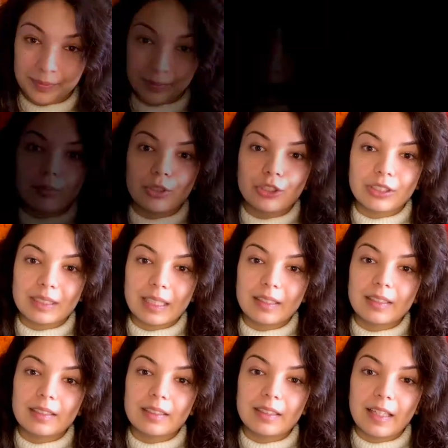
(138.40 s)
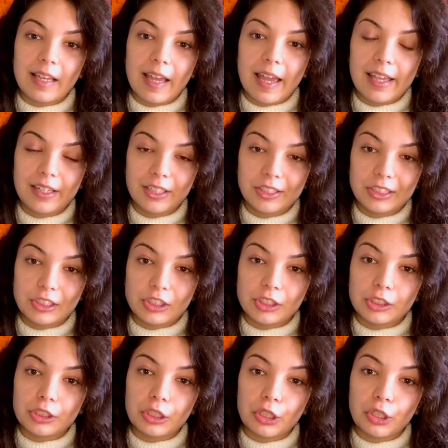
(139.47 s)
You're sending the
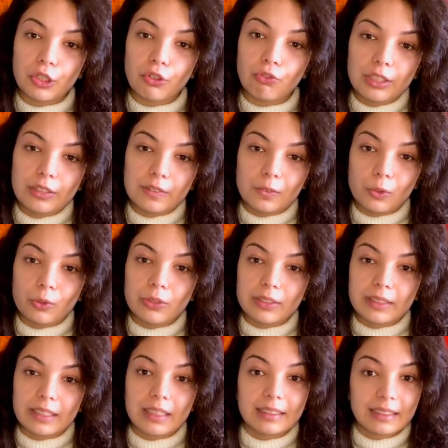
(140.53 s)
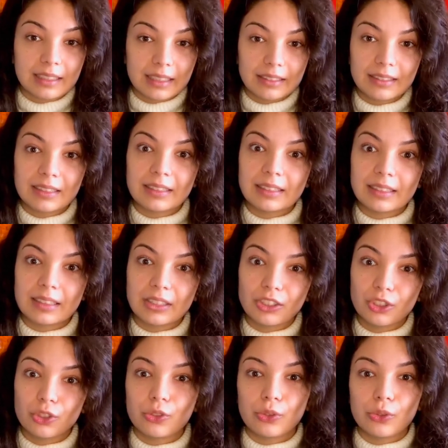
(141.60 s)
energy of those
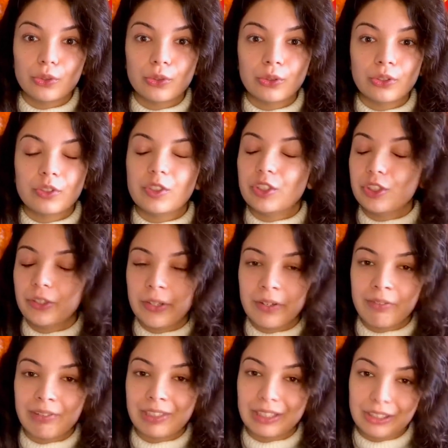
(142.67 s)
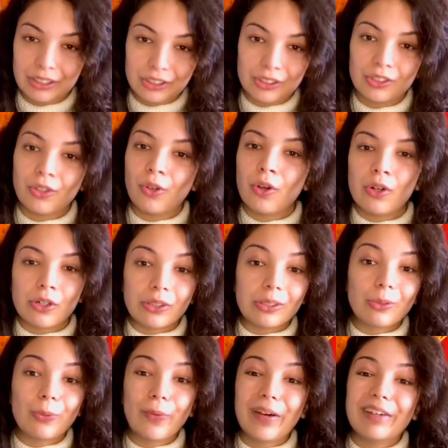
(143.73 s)
sentences to the universe, God,
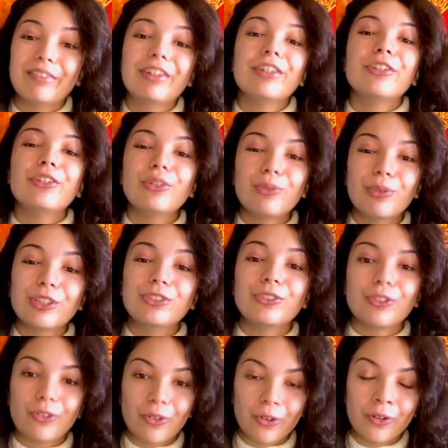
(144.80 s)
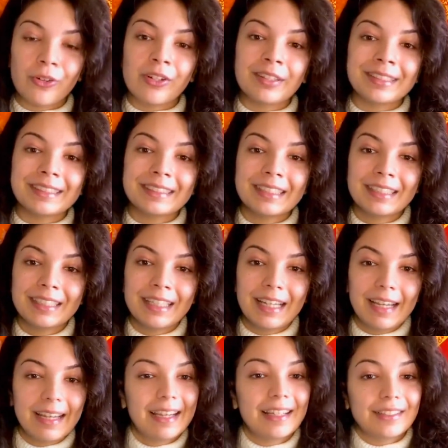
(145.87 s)
whoever you want to call it,
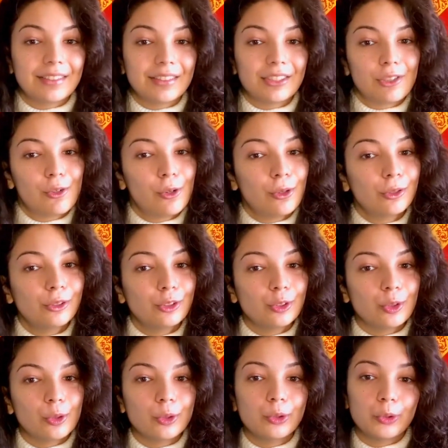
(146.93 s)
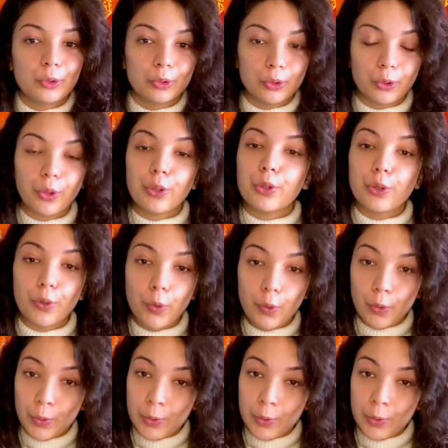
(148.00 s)
and also to your own